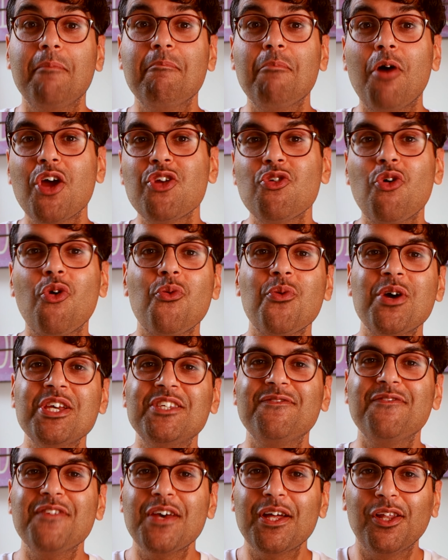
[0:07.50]
might not
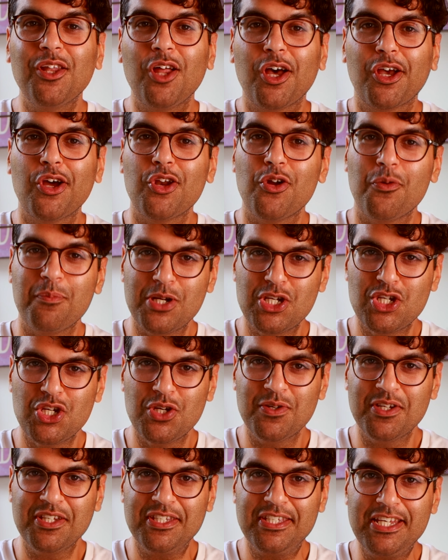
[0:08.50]
always feel like an
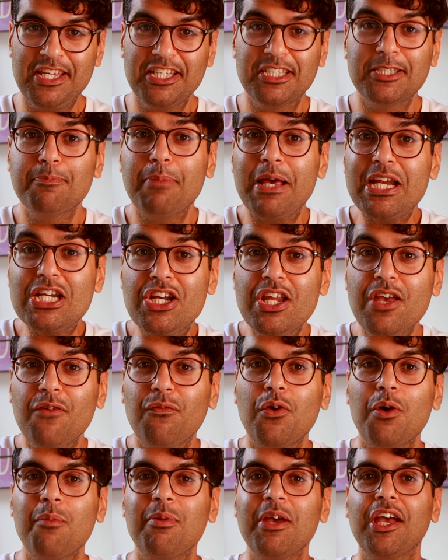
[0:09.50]
opportunity, especially
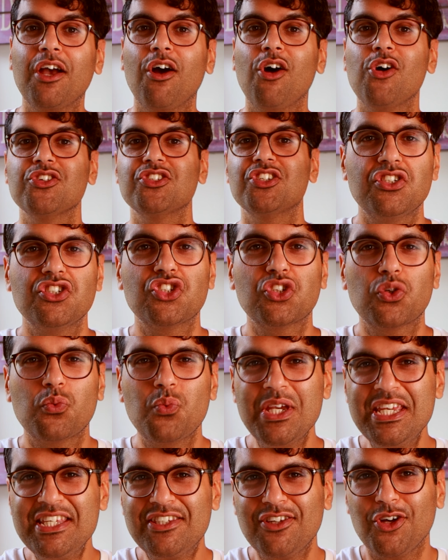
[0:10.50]
if we're being asked to
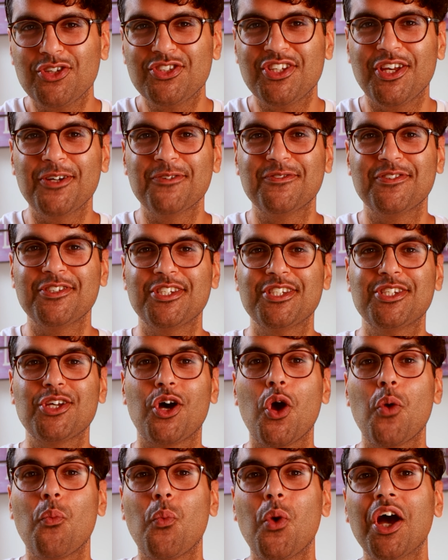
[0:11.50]
squeeze ourselves into
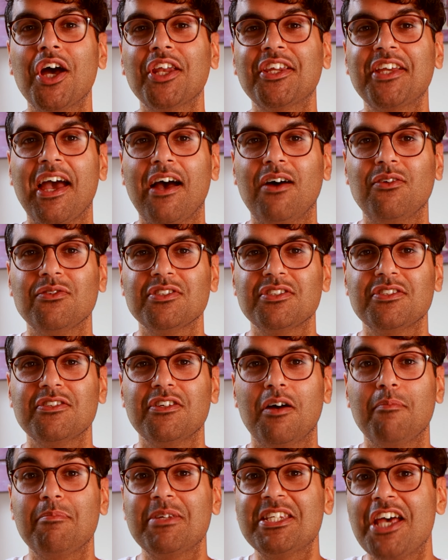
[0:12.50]
tight word counts
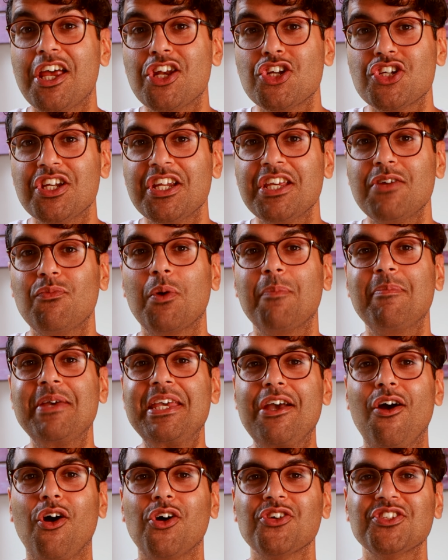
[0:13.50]
and potentially
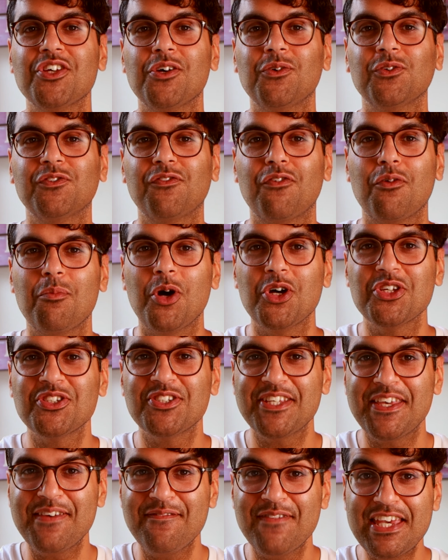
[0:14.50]
repeat ourselves from our
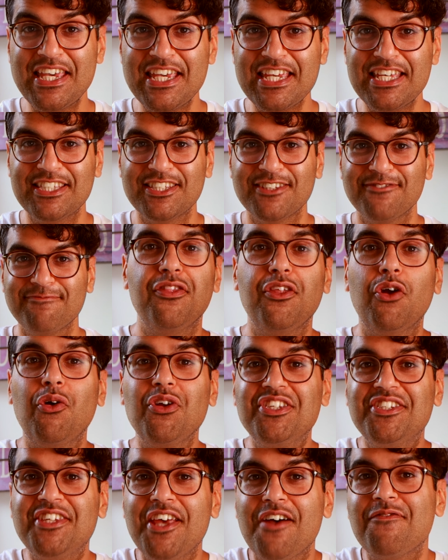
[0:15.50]
CVs. There are
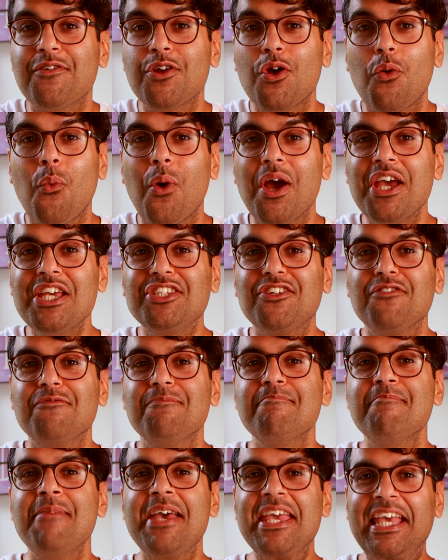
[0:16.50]
definite ways of
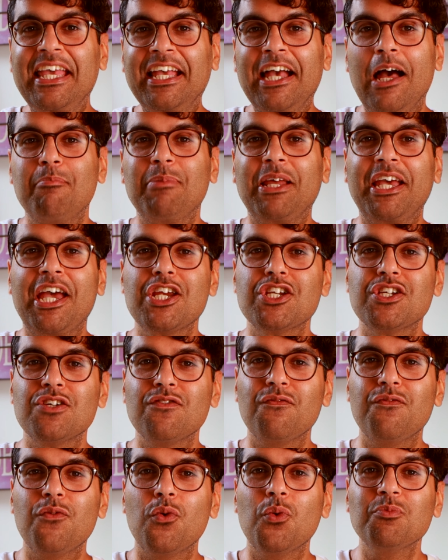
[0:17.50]
making
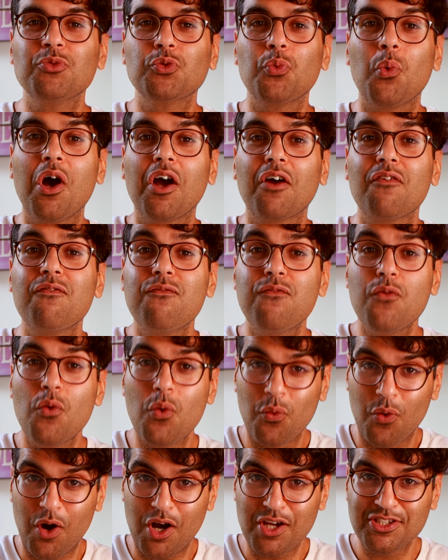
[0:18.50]
application forms work
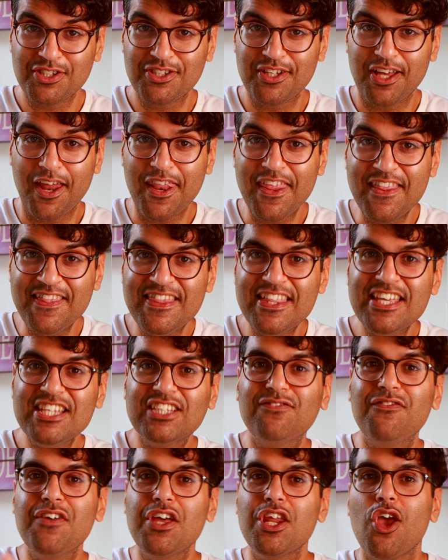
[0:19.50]
for us, and in
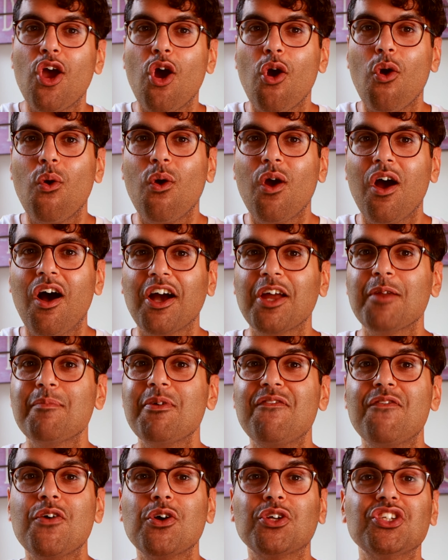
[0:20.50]
this video, I'm going to
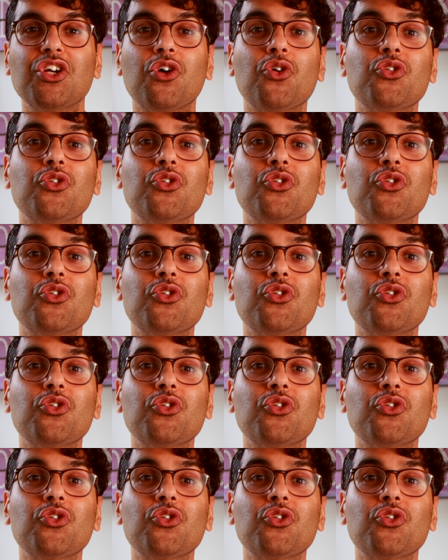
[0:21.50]
be focusing